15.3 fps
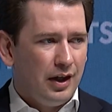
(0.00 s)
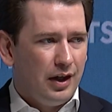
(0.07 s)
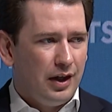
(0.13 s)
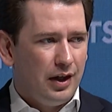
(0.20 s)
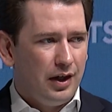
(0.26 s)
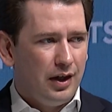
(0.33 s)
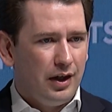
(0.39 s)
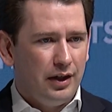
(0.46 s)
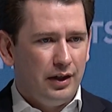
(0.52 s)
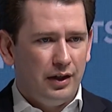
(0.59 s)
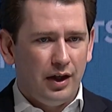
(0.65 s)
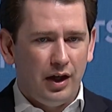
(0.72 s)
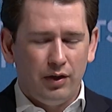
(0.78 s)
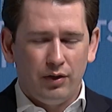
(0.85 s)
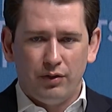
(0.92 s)
uh,
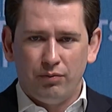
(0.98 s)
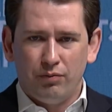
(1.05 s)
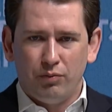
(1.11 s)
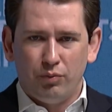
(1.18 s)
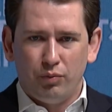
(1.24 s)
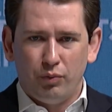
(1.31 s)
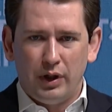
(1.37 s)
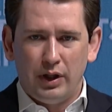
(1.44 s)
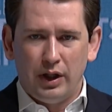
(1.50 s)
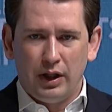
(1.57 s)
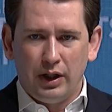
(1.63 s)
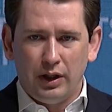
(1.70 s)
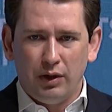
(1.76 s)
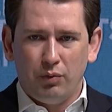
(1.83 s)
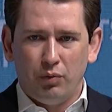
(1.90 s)
yeah, when
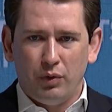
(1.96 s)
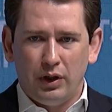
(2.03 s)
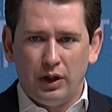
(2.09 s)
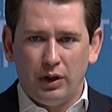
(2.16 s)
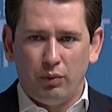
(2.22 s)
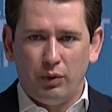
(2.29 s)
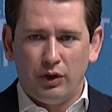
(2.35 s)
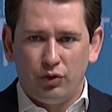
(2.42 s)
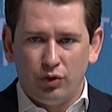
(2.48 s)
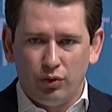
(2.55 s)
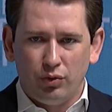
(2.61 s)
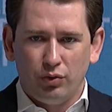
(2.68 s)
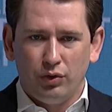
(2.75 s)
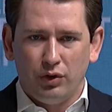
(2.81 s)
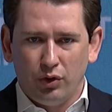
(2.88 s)
I, when I went
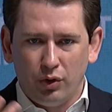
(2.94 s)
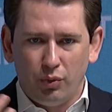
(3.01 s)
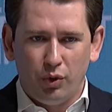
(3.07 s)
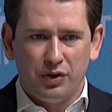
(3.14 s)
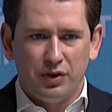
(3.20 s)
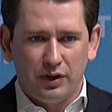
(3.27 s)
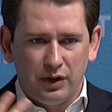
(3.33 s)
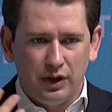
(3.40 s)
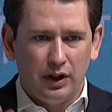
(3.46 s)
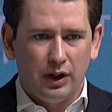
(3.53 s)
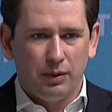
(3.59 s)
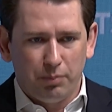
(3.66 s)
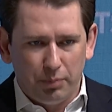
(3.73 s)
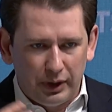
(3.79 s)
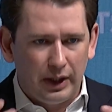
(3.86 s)
to university,
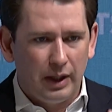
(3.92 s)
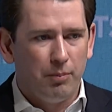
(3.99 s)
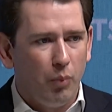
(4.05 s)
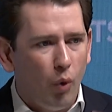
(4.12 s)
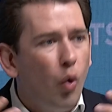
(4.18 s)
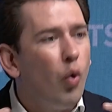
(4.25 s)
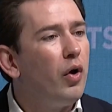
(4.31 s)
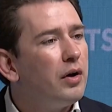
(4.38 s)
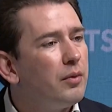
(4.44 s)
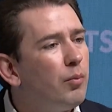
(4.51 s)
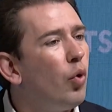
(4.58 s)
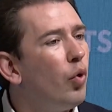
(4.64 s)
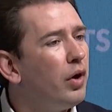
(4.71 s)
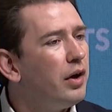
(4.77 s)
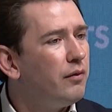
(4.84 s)
I became more and
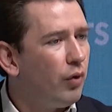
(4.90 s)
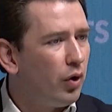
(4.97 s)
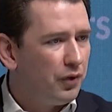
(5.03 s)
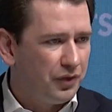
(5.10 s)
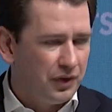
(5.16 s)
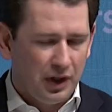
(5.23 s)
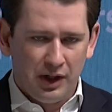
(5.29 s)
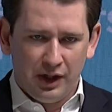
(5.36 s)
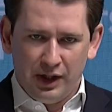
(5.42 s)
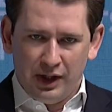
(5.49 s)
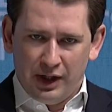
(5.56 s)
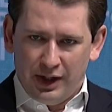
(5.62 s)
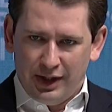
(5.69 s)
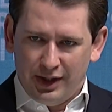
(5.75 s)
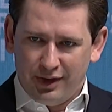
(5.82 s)
more involved
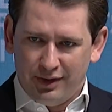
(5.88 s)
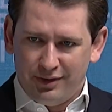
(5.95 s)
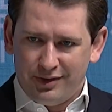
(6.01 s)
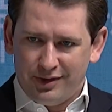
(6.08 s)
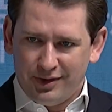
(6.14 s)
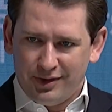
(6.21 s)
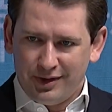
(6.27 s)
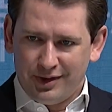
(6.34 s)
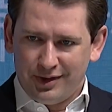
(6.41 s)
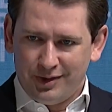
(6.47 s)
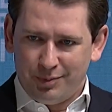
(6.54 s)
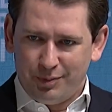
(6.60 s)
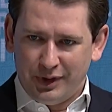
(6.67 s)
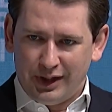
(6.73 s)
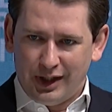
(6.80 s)
and
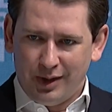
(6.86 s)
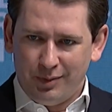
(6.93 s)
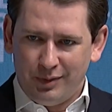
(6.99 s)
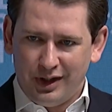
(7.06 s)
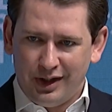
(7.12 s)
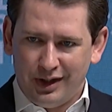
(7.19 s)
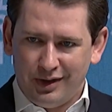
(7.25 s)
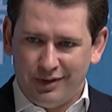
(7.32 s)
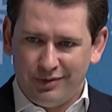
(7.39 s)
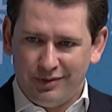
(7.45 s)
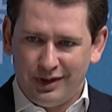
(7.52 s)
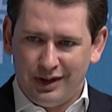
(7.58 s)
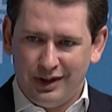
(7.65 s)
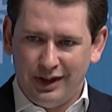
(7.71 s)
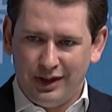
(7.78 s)
uh, became the,
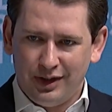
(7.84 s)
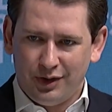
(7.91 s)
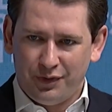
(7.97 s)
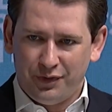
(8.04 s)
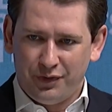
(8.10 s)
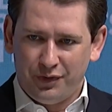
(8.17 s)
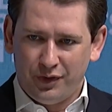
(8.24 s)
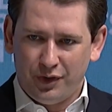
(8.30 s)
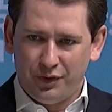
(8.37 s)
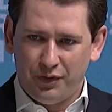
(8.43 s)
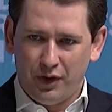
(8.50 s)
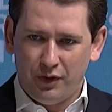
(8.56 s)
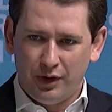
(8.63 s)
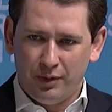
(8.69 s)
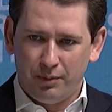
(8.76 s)
the leader of,
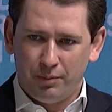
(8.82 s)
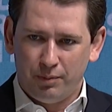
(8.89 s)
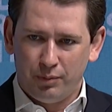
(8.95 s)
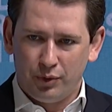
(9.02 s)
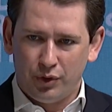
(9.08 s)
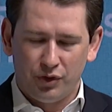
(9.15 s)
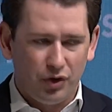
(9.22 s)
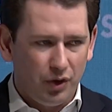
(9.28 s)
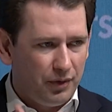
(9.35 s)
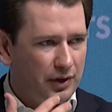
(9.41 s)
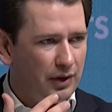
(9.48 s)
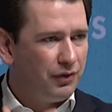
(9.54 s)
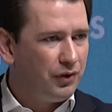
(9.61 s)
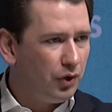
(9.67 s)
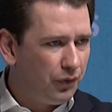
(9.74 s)
of our
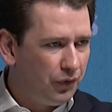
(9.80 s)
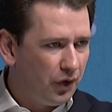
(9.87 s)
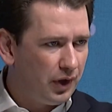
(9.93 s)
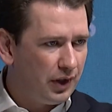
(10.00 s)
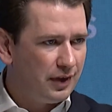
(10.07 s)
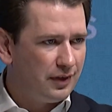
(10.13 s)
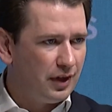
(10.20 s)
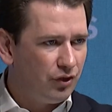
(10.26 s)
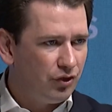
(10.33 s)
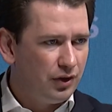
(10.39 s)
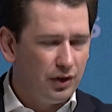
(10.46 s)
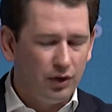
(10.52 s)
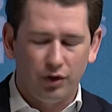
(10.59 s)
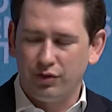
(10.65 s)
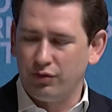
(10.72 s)
conservative youth organization
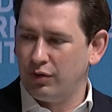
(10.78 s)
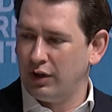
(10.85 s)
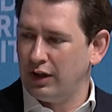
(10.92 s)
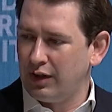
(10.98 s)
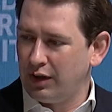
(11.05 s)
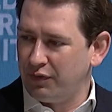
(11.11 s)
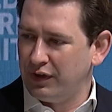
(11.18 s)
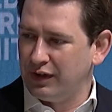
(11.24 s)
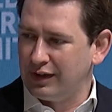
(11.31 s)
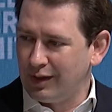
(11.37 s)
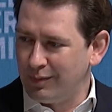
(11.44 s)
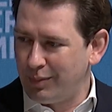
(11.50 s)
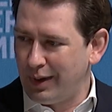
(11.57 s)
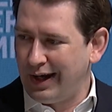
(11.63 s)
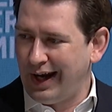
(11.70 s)
in Austria. And I think
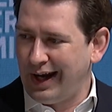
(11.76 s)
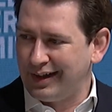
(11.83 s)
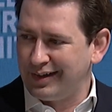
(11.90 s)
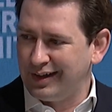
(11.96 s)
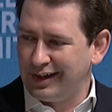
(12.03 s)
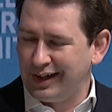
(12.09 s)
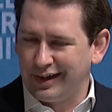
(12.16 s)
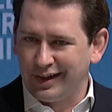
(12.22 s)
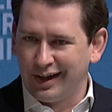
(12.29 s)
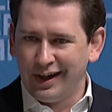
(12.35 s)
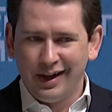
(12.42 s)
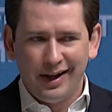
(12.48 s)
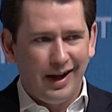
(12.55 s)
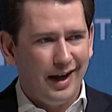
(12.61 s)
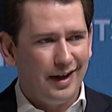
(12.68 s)
then by accident
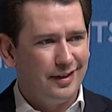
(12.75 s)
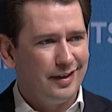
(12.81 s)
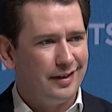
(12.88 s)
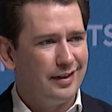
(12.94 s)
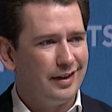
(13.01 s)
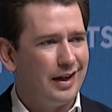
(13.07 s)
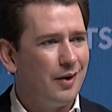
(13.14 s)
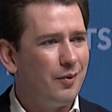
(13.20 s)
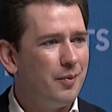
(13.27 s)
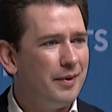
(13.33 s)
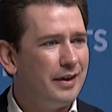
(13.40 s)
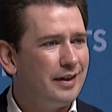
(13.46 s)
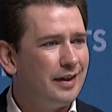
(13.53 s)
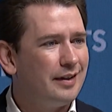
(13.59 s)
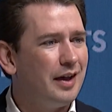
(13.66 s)
entered the
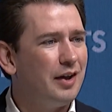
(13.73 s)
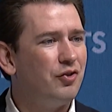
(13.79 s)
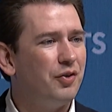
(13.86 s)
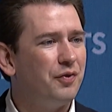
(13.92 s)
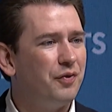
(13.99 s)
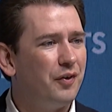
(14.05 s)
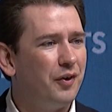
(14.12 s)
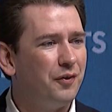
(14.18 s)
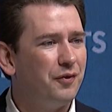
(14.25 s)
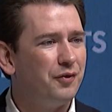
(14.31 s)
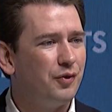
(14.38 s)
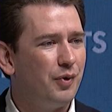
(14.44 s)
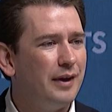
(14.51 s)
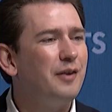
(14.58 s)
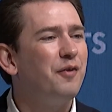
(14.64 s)
government at the age of,
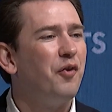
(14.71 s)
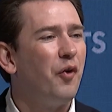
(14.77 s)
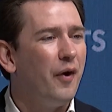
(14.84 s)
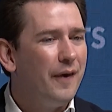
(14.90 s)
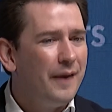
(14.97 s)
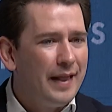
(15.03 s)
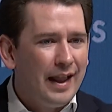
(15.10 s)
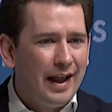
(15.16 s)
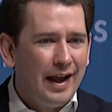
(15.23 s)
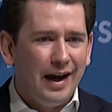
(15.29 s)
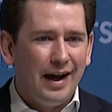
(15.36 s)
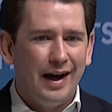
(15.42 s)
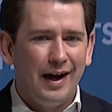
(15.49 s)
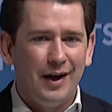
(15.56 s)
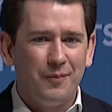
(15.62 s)
of 24,
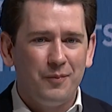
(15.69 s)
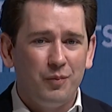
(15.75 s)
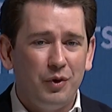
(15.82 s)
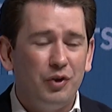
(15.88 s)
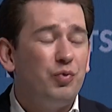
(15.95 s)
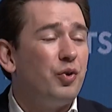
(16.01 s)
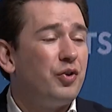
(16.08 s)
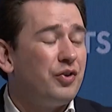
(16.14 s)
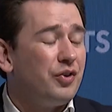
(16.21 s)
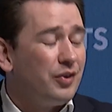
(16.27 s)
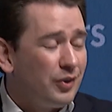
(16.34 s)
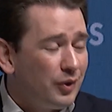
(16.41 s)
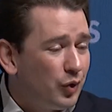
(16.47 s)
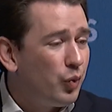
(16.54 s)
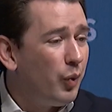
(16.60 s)
um, which
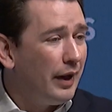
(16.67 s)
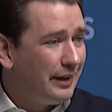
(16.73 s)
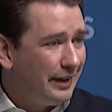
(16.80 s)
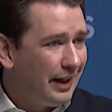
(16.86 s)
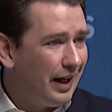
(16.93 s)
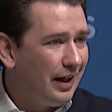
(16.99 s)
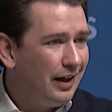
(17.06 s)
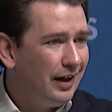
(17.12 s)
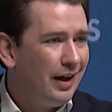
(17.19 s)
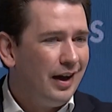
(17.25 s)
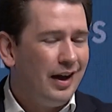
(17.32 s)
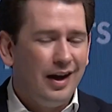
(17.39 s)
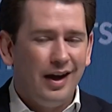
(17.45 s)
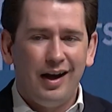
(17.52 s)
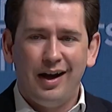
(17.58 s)
was quite young.
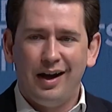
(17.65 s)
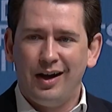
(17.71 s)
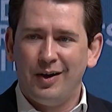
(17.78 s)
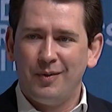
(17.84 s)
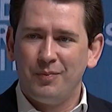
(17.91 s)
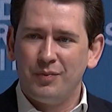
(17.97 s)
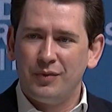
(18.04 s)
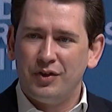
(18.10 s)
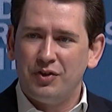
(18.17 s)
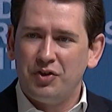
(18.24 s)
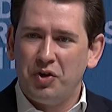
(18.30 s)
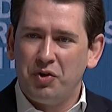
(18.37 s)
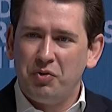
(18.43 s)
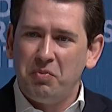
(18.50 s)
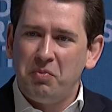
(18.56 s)
Um,
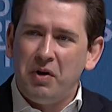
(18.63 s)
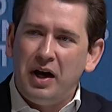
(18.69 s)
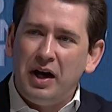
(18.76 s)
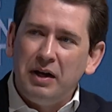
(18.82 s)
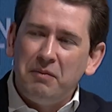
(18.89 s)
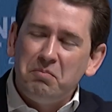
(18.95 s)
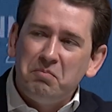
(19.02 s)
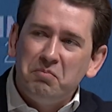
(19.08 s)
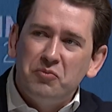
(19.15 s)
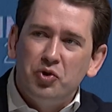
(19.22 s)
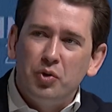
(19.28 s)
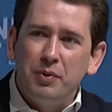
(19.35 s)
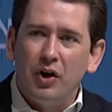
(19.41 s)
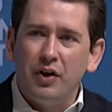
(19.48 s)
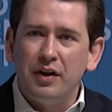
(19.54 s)
so,
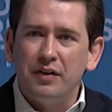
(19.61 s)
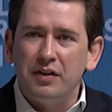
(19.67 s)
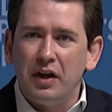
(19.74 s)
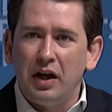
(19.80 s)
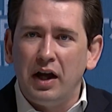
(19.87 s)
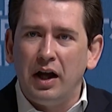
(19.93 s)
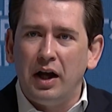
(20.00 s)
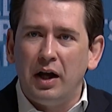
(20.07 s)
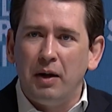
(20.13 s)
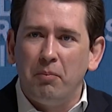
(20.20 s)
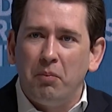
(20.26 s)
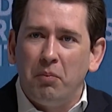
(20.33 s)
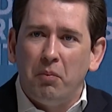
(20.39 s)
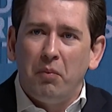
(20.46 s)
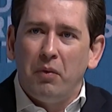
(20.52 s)
to be honest,
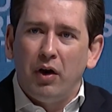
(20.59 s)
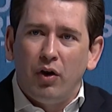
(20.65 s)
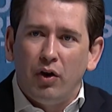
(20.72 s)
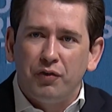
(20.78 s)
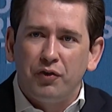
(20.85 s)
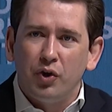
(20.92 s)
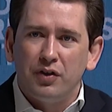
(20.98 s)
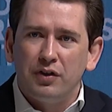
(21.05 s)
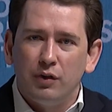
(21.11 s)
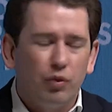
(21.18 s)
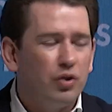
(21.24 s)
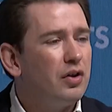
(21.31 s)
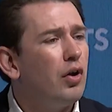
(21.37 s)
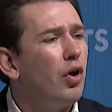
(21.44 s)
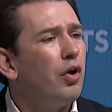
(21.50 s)
um, of course, it
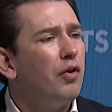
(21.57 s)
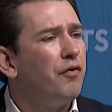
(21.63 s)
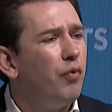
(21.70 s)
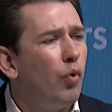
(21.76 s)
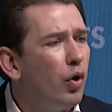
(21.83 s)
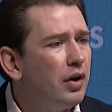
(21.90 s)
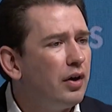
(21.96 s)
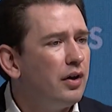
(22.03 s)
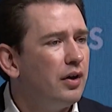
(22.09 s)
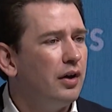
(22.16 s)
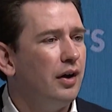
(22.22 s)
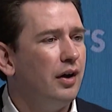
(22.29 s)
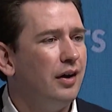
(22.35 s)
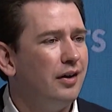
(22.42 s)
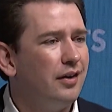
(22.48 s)
was a lot of work,
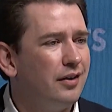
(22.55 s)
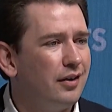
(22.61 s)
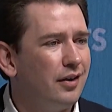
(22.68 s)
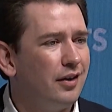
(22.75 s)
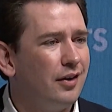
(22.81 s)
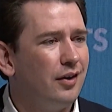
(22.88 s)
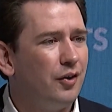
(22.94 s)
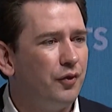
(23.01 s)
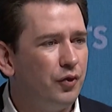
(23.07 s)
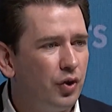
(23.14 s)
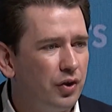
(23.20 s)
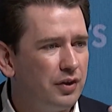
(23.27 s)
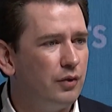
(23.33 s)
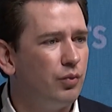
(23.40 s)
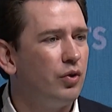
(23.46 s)
and uh, of
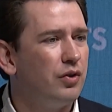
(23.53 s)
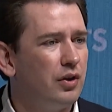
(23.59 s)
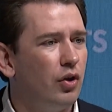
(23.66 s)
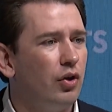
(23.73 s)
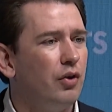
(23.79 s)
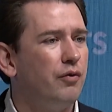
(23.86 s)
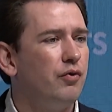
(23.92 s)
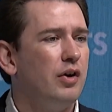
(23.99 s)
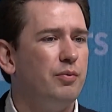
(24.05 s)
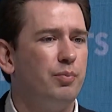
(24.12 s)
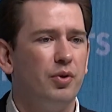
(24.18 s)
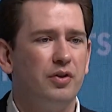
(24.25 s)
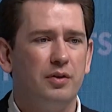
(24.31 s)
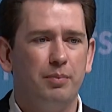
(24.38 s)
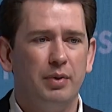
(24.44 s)
course, it was a lot of
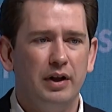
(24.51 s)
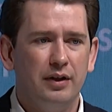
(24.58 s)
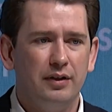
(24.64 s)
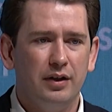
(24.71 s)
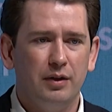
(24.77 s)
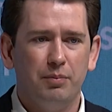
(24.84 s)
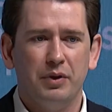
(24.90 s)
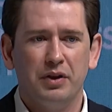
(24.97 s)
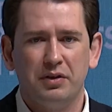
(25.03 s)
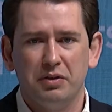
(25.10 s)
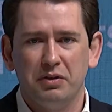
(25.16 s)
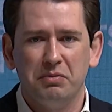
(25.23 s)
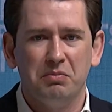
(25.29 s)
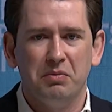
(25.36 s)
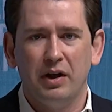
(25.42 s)
responsibility. But
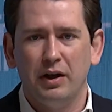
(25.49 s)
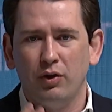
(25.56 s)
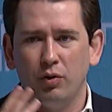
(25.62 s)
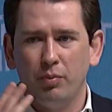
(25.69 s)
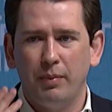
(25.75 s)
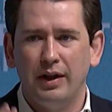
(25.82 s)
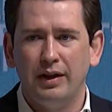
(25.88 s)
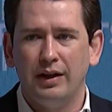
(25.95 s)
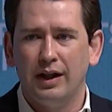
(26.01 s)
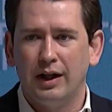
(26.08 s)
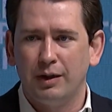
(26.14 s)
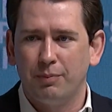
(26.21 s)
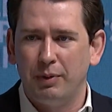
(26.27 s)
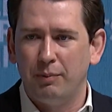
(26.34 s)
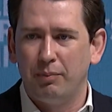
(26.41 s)
um, I know many
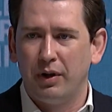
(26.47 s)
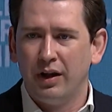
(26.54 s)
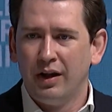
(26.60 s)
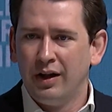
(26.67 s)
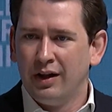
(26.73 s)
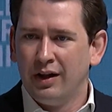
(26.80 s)
young people